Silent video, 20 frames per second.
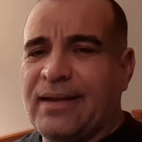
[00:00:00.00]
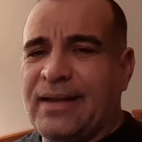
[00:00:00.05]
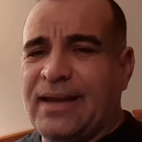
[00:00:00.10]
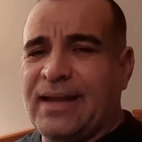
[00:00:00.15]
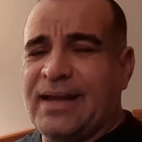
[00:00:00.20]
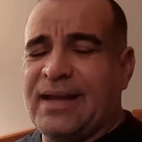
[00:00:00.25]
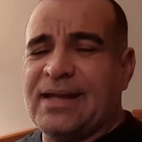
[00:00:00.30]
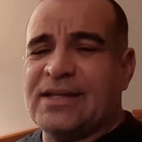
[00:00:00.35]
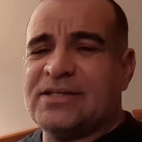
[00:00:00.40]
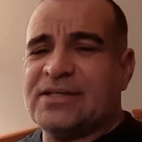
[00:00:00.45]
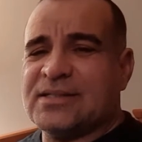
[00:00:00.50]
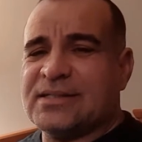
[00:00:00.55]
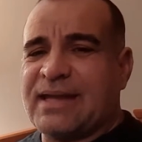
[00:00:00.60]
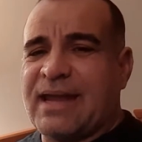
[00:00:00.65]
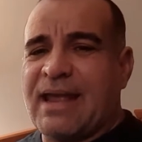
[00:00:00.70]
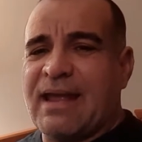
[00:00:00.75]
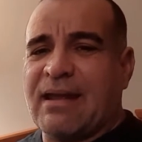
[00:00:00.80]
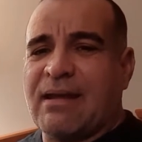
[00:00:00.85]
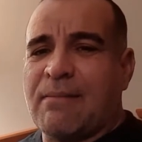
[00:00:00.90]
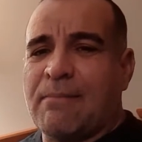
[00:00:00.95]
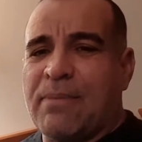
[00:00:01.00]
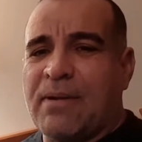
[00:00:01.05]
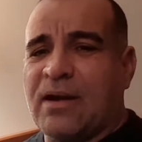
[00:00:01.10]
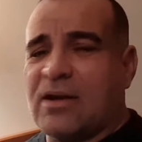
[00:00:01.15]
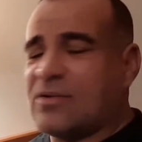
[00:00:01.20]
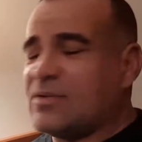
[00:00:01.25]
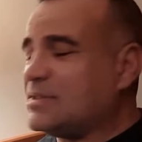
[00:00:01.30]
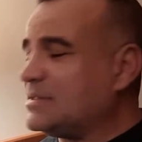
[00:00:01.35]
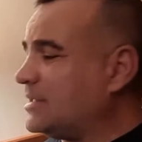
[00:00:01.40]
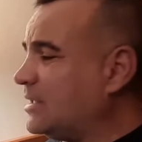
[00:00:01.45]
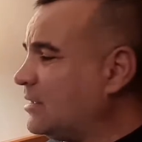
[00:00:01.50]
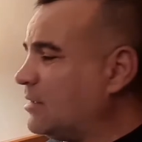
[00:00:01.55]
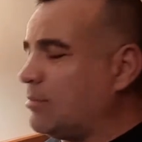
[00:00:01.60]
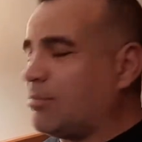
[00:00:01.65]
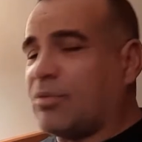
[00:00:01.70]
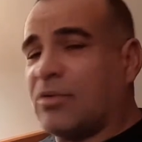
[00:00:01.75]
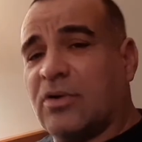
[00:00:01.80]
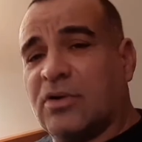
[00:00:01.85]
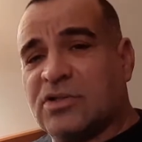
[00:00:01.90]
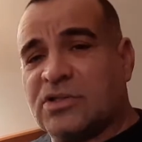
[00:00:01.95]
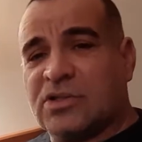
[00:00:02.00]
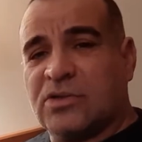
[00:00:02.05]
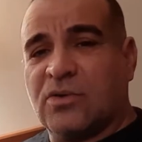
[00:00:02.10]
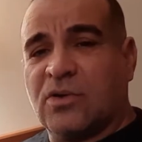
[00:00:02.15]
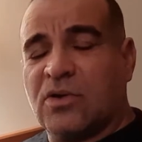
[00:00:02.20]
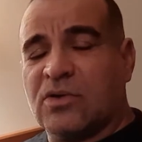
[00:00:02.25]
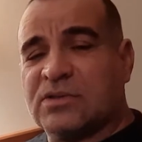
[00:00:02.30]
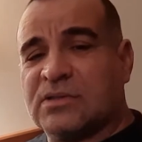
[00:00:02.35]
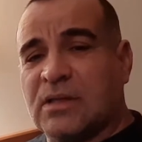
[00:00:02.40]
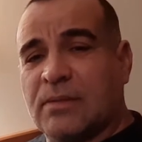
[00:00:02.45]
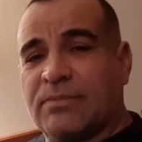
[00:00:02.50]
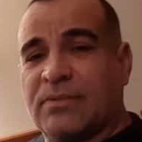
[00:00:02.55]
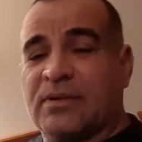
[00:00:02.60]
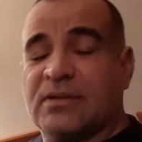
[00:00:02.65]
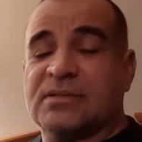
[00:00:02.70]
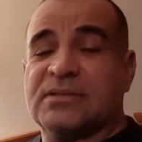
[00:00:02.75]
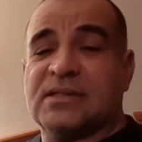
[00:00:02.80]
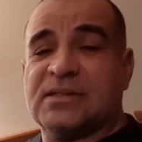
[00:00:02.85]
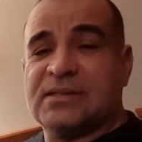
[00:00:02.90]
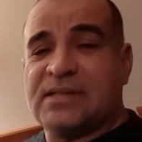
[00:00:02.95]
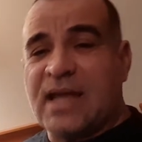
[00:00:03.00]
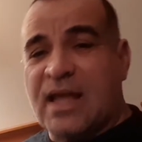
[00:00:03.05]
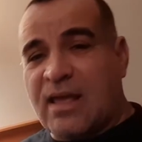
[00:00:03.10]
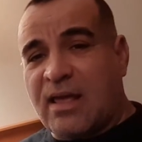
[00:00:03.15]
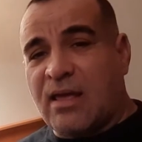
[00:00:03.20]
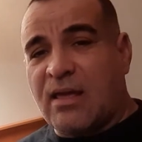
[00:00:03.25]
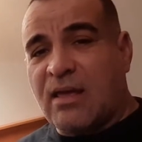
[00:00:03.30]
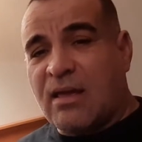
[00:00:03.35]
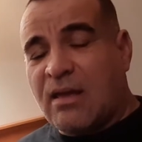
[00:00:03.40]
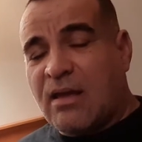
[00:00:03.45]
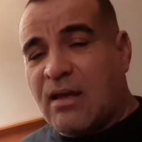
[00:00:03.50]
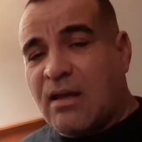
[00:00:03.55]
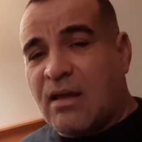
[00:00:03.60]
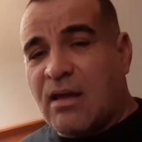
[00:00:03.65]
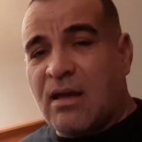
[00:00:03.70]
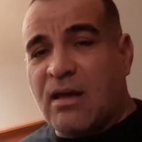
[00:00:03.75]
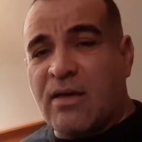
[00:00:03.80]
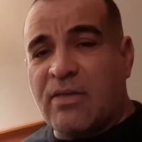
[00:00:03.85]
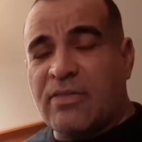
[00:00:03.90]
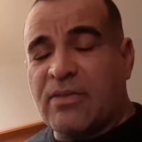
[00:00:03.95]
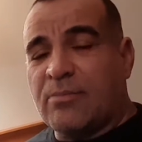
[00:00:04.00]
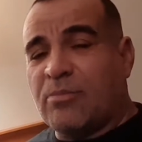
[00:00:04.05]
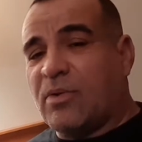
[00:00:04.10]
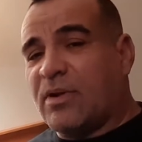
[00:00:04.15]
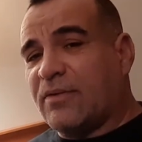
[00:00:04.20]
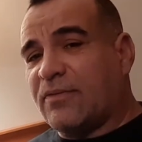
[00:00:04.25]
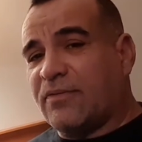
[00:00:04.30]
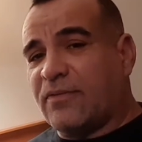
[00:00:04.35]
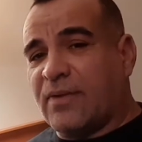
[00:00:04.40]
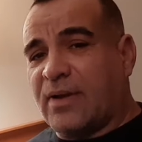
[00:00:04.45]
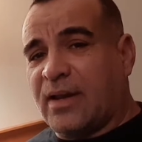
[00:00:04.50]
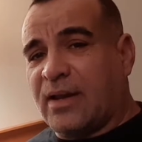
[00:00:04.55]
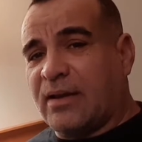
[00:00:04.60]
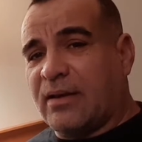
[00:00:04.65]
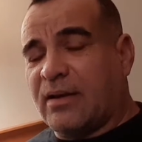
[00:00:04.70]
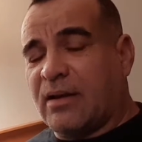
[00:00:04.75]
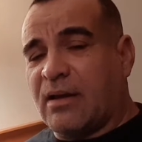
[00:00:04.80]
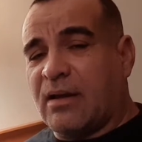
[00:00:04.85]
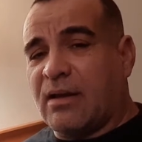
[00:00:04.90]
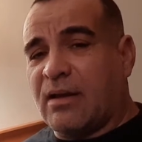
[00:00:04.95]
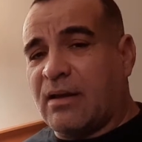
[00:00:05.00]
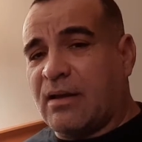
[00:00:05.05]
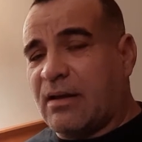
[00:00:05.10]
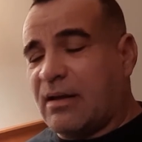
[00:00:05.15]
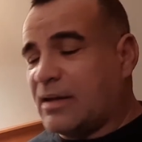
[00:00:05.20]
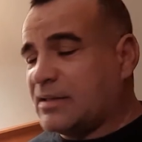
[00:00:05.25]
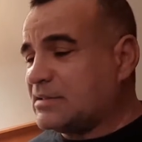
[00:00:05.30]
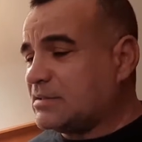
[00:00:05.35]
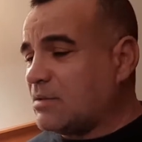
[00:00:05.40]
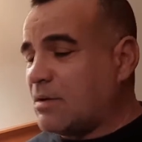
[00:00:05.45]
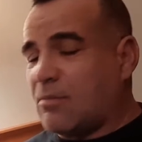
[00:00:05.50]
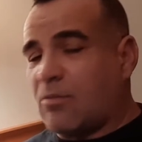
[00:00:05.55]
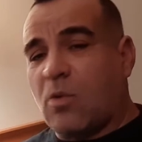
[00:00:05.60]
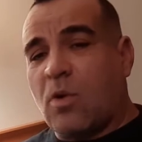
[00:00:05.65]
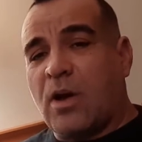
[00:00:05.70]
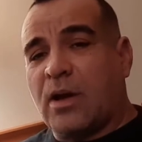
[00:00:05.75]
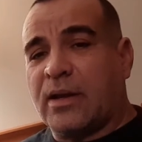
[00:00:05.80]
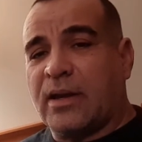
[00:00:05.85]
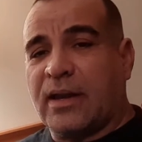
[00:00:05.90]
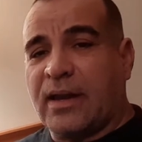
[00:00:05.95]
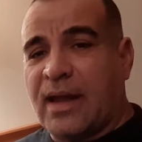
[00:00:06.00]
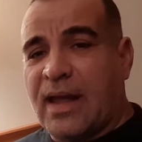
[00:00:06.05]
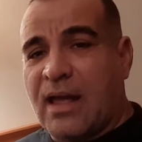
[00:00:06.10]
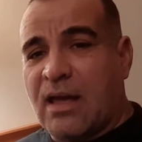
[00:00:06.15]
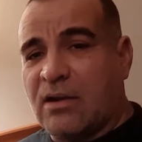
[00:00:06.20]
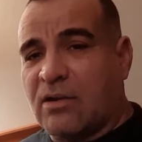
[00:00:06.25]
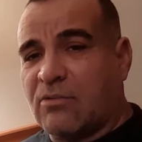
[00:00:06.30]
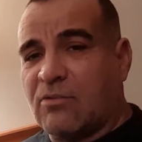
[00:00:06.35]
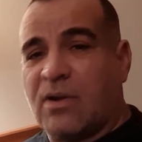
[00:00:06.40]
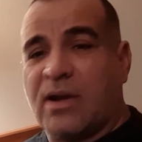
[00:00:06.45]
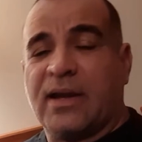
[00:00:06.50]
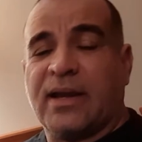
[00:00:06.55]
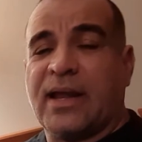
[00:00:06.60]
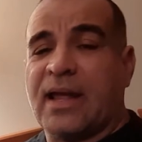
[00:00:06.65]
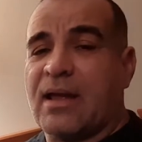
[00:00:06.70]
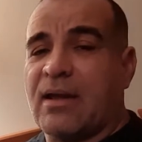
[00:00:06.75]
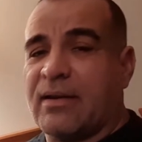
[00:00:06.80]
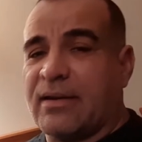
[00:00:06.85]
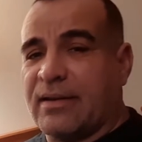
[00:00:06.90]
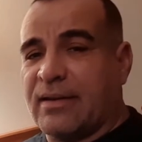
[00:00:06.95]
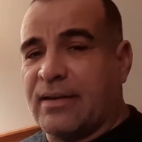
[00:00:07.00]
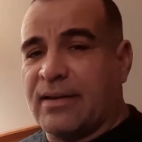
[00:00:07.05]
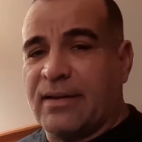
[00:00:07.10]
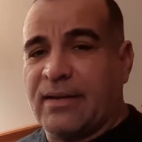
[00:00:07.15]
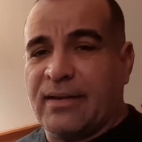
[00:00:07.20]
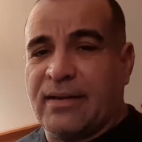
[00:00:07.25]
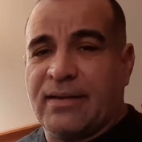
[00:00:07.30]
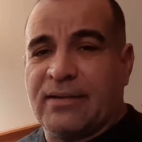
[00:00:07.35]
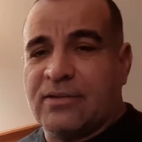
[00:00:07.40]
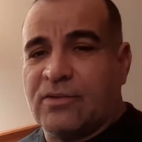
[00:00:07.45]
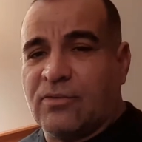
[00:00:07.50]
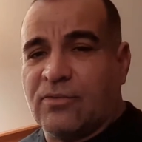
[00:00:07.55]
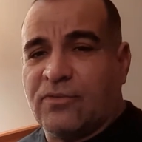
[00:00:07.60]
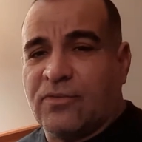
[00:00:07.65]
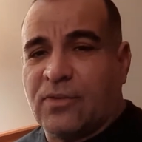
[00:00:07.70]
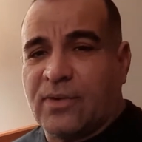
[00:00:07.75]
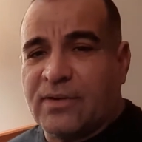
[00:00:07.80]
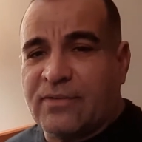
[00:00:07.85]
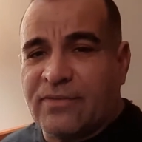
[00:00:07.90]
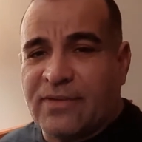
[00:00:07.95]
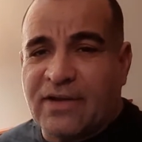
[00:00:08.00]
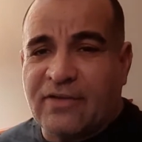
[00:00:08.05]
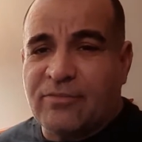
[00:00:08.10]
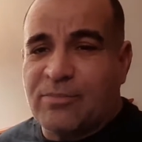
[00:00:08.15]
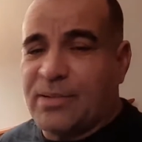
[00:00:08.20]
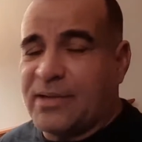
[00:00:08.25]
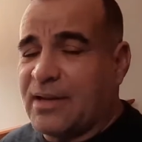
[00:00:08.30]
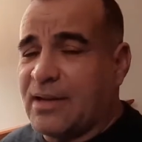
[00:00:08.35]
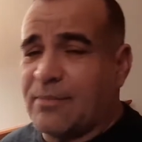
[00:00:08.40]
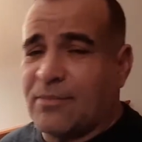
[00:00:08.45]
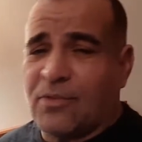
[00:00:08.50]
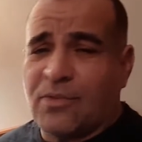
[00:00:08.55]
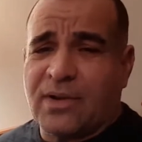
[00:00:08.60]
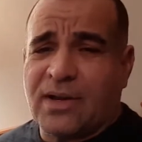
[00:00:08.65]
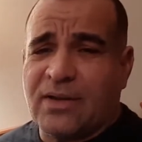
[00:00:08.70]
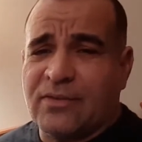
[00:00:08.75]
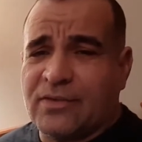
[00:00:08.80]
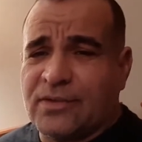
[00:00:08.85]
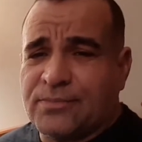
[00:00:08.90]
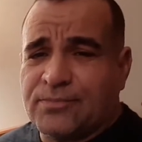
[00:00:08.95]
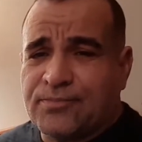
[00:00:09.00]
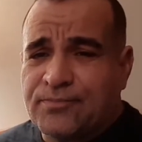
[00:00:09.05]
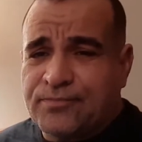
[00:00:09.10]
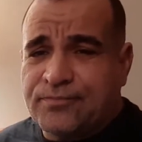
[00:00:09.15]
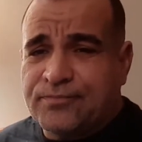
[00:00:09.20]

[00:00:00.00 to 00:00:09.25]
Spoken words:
It just can't compare to a single person who goes up there and says, yeah, the boyfriend, I saw him walking out or running out at 2:45 p.m. or whatever.